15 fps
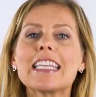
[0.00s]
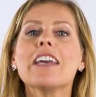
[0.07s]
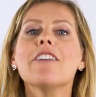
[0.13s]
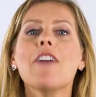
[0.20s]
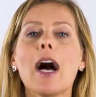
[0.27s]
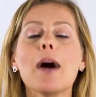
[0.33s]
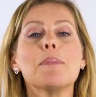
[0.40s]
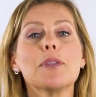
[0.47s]
give
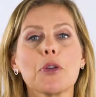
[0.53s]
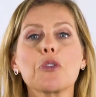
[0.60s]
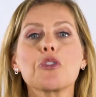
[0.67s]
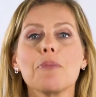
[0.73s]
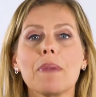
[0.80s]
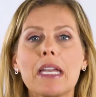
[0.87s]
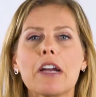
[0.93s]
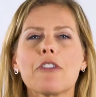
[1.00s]
up
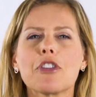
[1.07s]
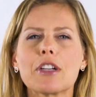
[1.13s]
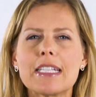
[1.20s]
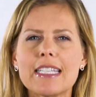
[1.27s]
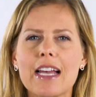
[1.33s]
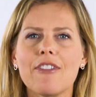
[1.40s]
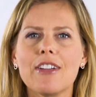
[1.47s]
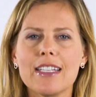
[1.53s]
social media for
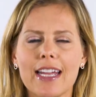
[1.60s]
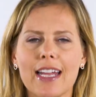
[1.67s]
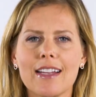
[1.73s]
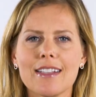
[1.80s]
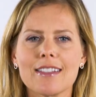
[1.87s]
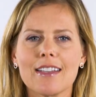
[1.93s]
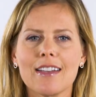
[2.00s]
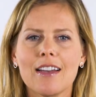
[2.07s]
7
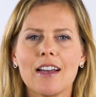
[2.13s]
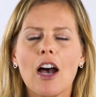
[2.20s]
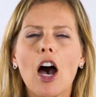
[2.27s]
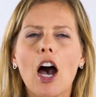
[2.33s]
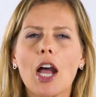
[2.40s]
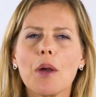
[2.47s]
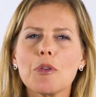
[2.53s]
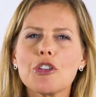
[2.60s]
days.
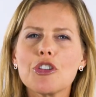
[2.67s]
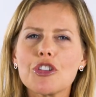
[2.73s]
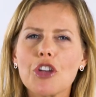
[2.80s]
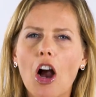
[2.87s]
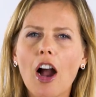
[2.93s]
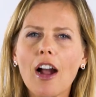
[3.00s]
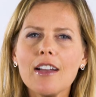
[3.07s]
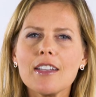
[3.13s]
I was
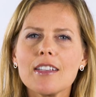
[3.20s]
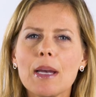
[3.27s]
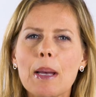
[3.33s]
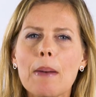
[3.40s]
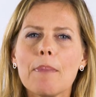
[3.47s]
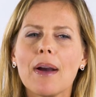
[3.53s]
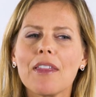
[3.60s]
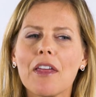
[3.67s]
shocked
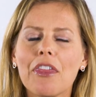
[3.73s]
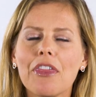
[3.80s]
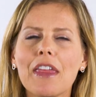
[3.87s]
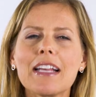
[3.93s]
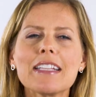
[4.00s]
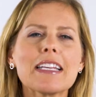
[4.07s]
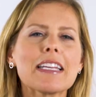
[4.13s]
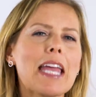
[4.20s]
by the
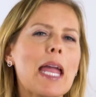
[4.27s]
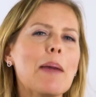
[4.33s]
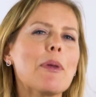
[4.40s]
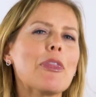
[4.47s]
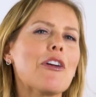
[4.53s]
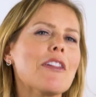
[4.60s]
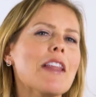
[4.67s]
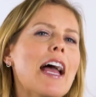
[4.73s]
things that came in
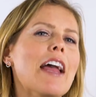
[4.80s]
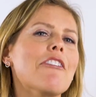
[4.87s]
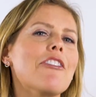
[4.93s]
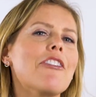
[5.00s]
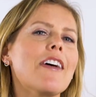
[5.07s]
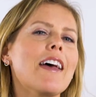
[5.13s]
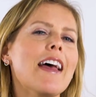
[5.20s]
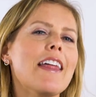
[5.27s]
their
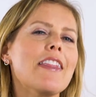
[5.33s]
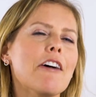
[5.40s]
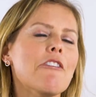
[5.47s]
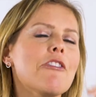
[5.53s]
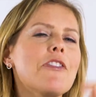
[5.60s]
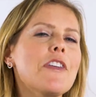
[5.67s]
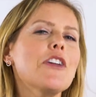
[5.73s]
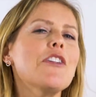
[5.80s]
life that
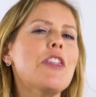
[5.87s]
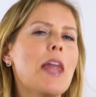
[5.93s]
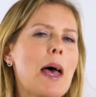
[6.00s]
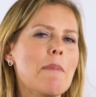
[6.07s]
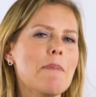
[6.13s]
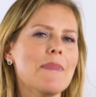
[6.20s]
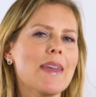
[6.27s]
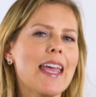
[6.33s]
filled
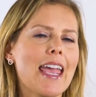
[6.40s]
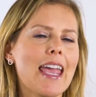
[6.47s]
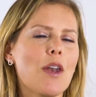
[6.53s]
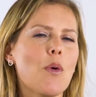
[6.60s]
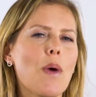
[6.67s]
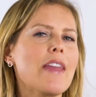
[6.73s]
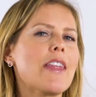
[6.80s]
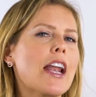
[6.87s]
them in a
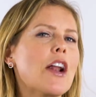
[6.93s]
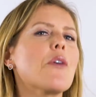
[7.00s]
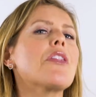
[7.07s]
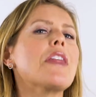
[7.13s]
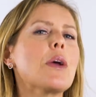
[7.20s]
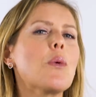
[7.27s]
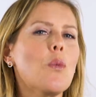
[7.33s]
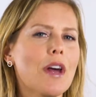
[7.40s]
way that I don't
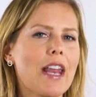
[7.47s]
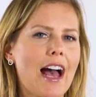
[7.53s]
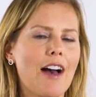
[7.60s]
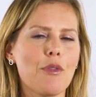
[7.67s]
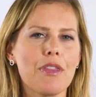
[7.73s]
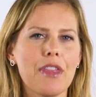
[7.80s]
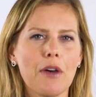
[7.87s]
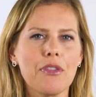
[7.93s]
think would have
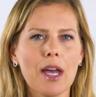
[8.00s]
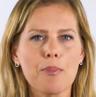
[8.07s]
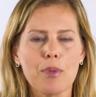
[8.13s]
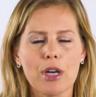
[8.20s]
without that